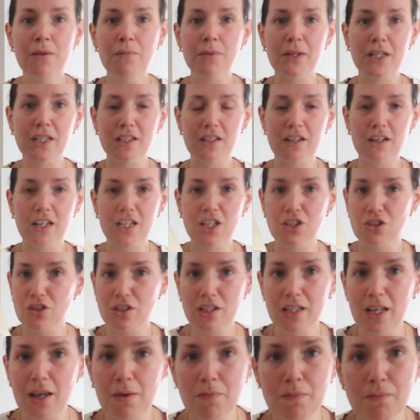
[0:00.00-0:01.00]
because then I can
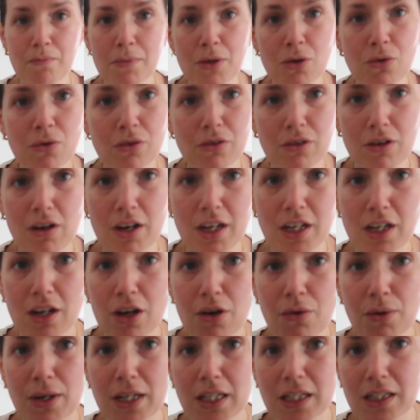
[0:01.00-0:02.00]
just get milk that I
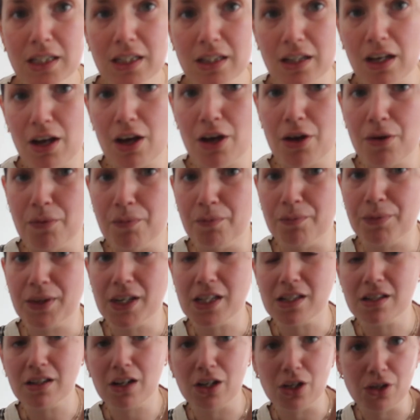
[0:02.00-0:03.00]
know is
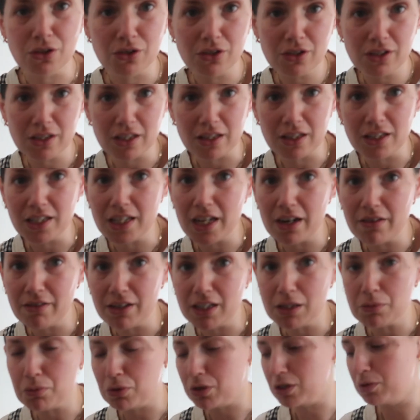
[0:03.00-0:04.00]
as close to the
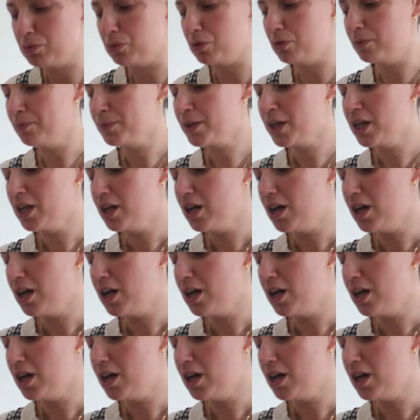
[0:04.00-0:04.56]
dairy as possible.